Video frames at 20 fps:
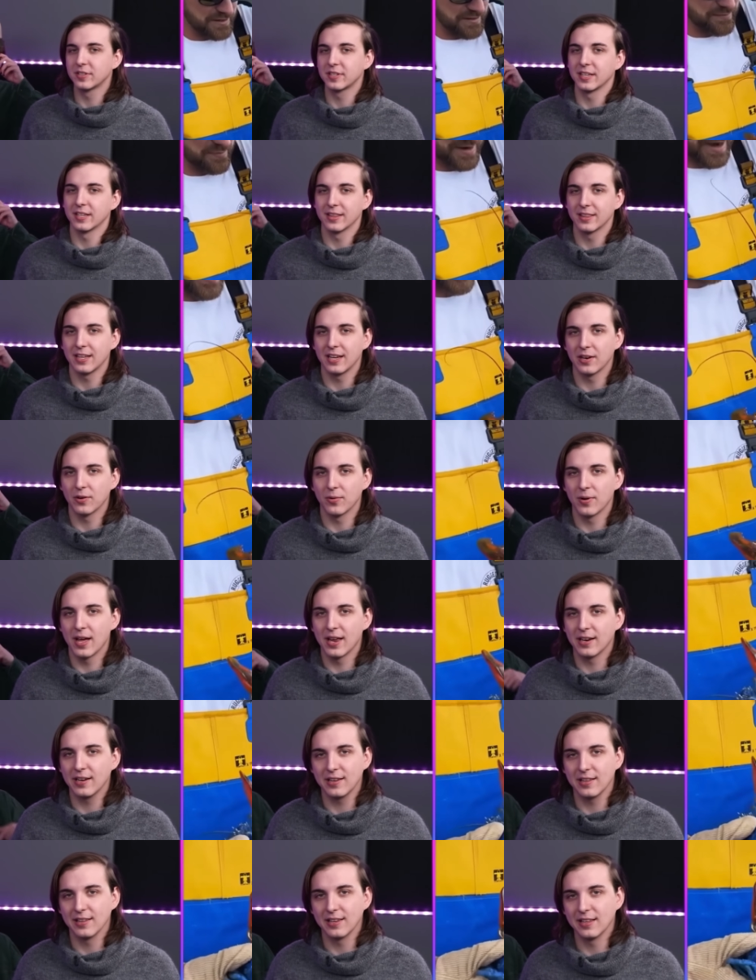can
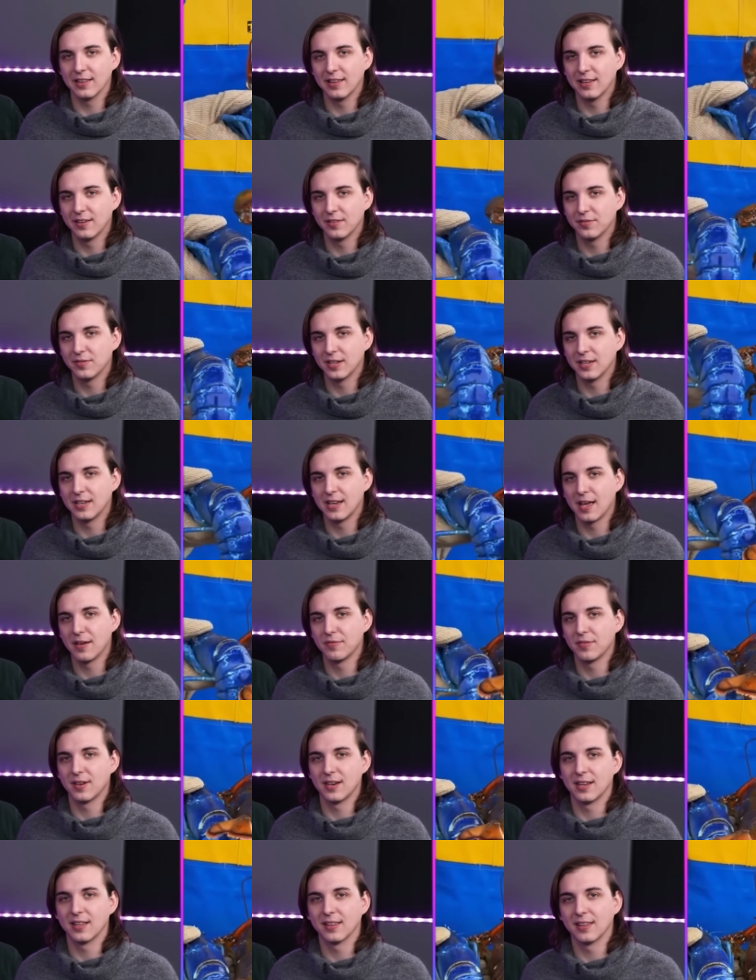theoretically live
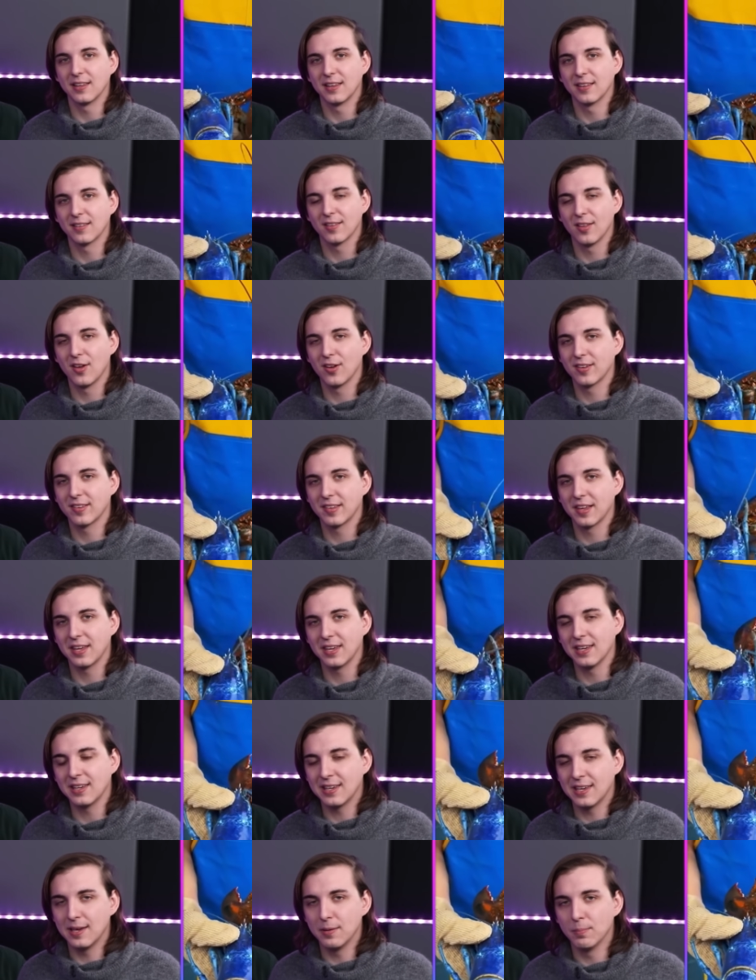indefinitely as long as they
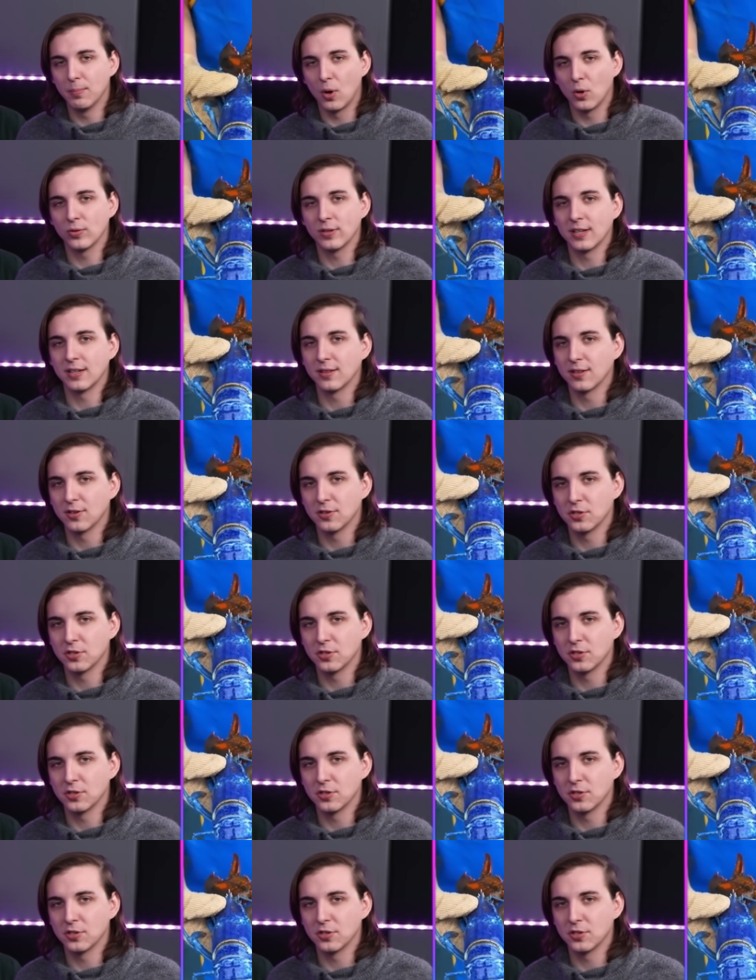can keep molting their